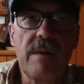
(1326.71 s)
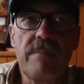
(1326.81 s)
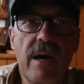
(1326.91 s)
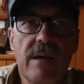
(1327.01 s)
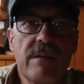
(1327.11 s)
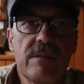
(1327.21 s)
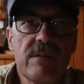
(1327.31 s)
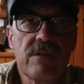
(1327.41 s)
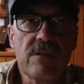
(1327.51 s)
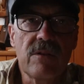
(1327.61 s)
that bad.
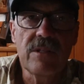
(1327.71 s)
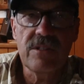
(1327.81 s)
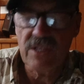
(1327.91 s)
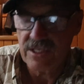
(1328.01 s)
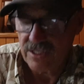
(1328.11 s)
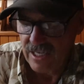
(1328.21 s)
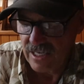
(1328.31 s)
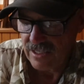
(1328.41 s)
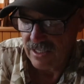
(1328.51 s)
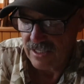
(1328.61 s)
It's only
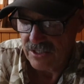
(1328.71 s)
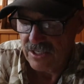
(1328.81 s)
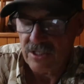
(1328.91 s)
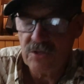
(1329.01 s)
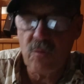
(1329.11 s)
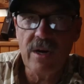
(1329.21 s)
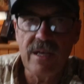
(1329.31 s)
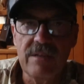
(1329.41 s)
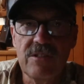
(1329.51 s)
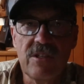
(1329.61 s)
16, gusting to
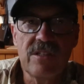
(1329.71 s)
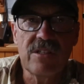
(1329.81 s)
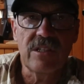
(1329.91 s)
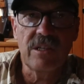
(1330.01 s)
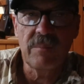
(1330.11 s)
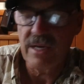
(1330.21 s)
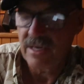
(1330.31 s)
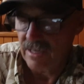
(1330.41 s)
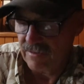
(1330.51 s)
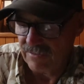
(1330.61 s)
20. It's a little bit
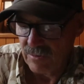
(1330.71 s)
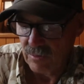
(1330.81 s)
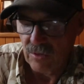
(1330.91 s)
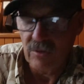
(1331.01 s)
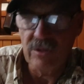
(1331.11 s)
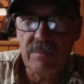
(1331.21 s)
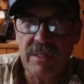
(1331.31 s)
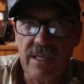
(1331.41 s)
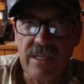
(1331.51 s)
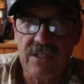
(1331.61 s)
uncomfortable, only
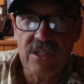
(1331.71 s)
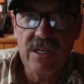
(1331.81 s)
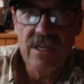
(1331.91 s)
because,